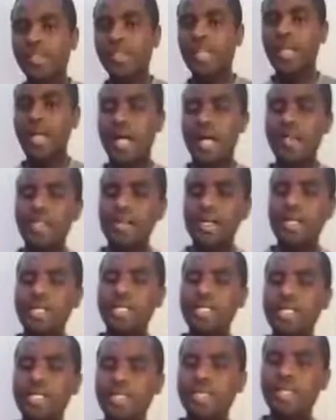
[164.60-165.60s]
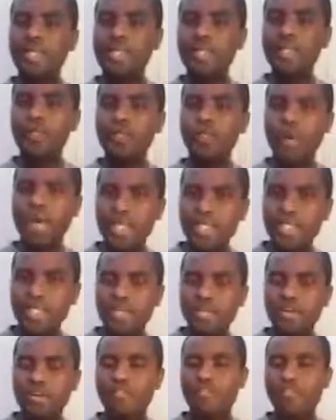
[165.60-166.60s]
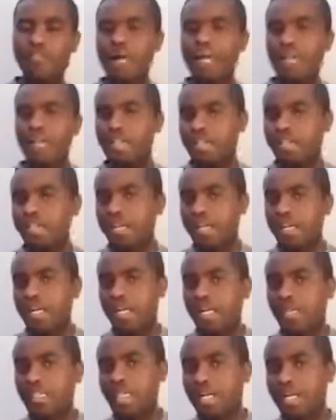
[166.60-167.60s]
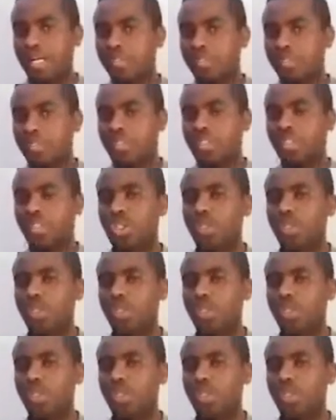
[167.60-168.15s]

The other ways of identifying cations,